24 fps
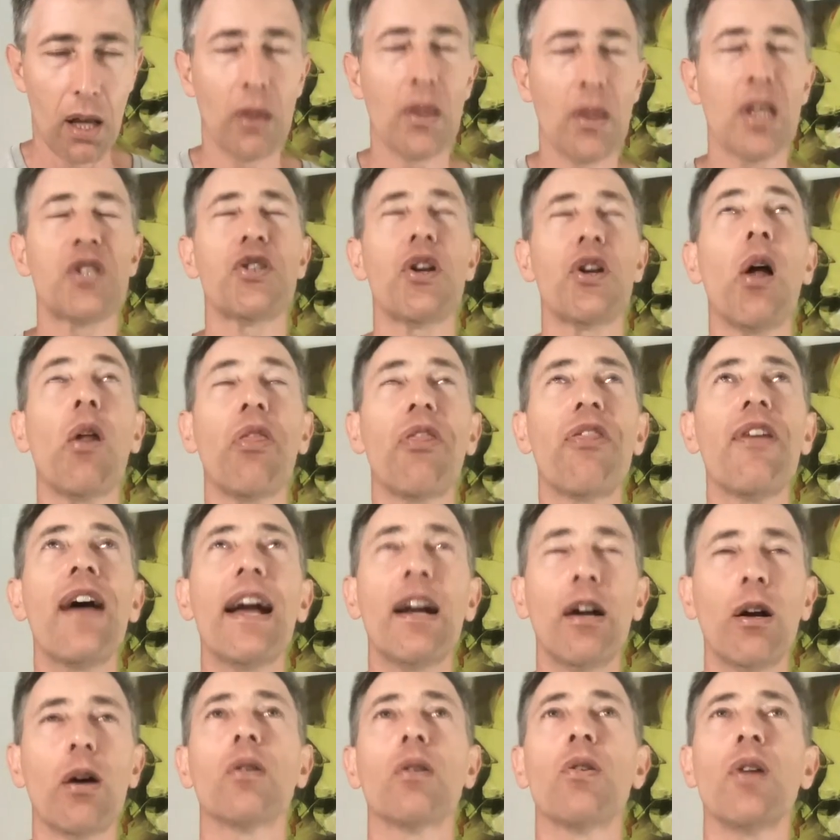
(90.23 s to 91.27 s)
Let's all
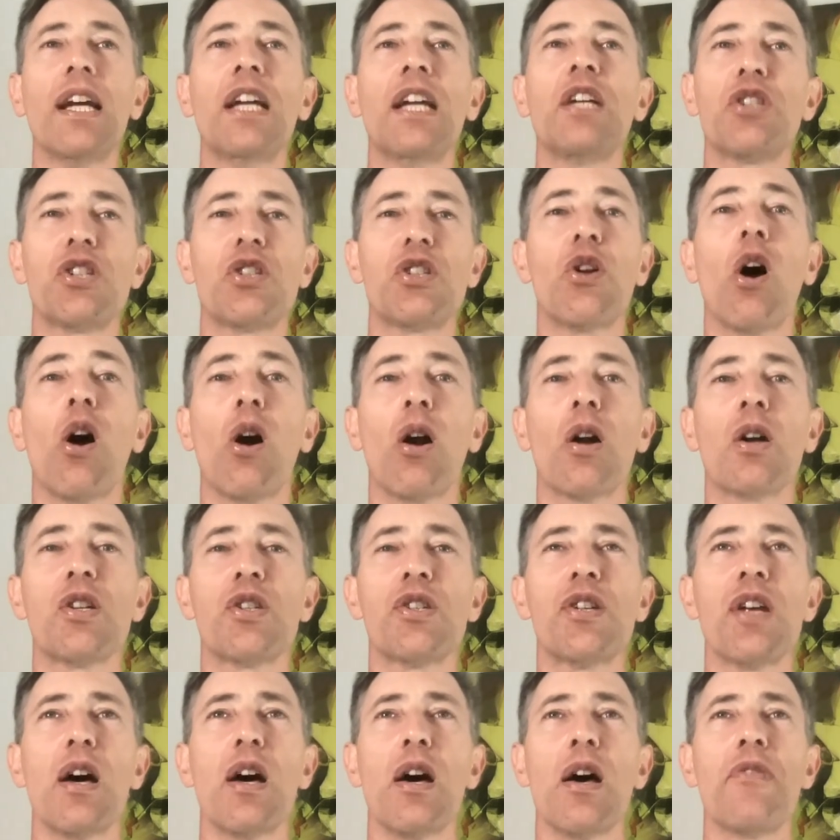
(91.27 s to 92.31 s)
thank our lucky
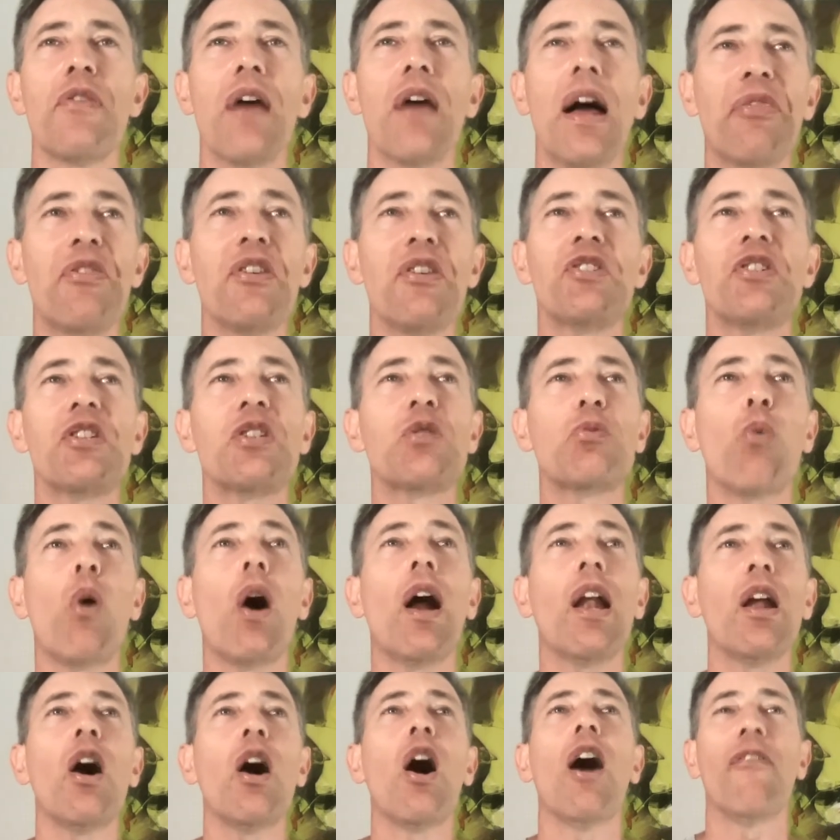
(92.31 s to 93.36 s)
stars that this is
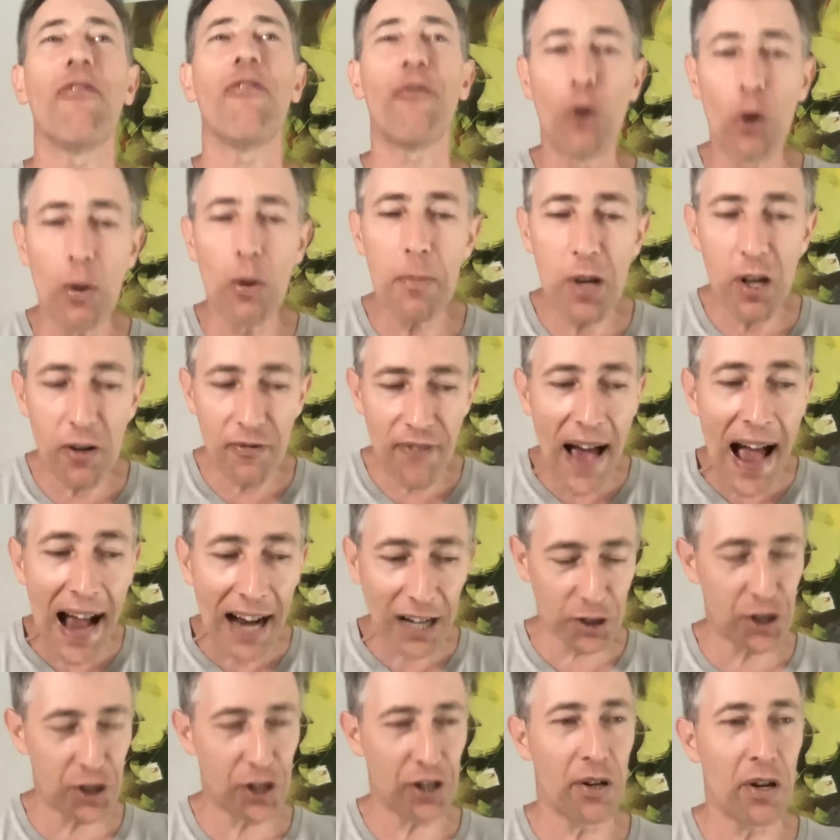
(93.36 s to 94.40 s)
what affirmative
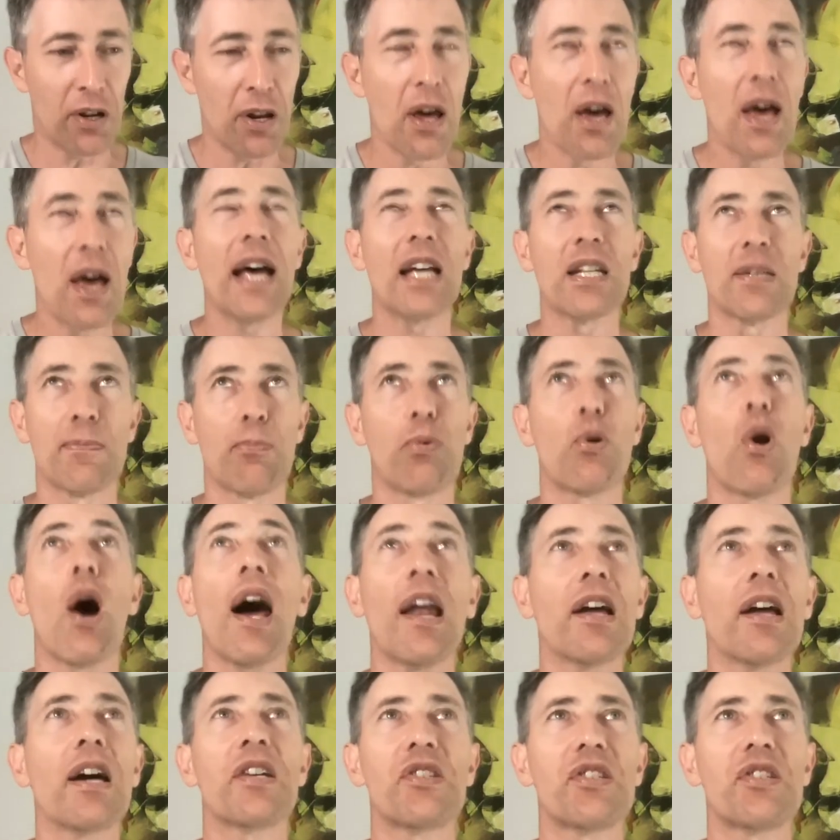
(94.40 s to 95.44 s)
action has
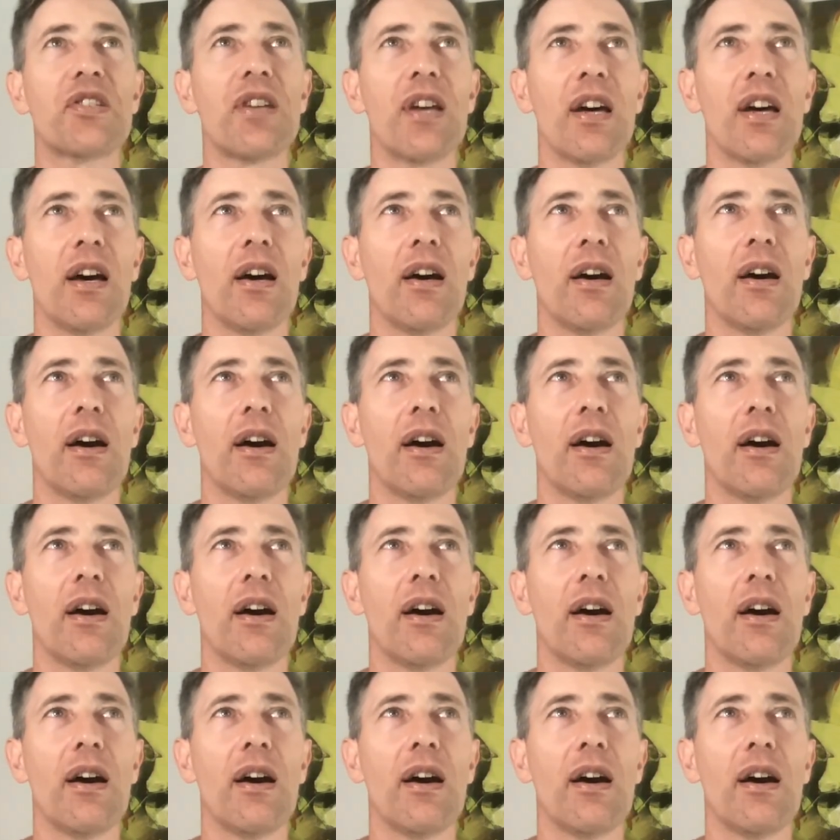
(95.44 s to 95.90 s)
brought us.